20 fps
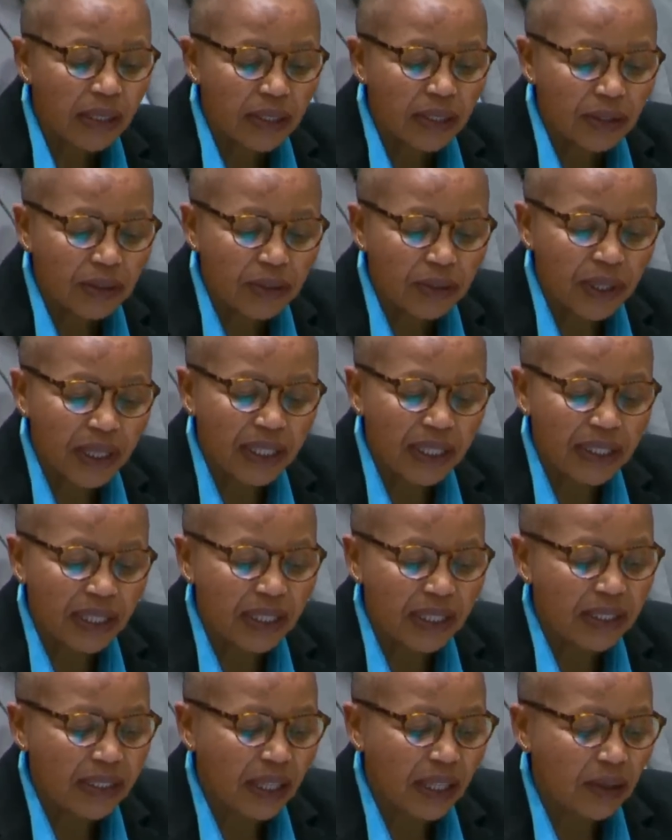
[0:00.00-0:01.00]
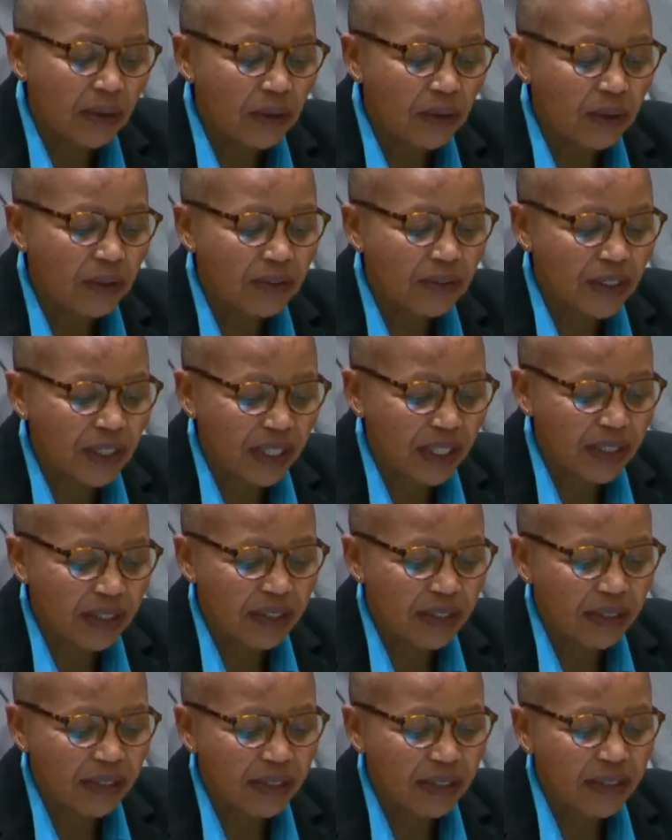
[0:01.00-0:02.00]
to the International Court of
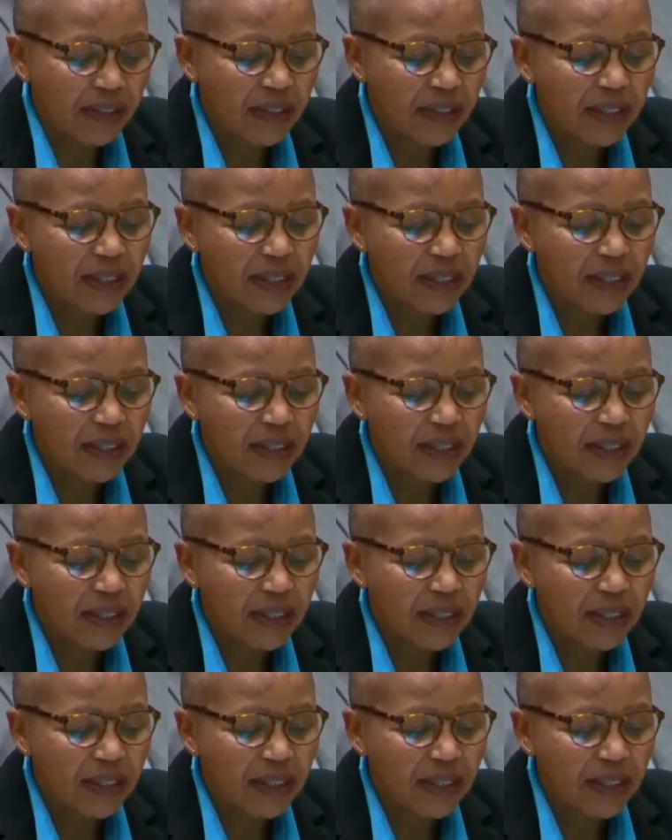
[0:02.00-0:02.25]
Justice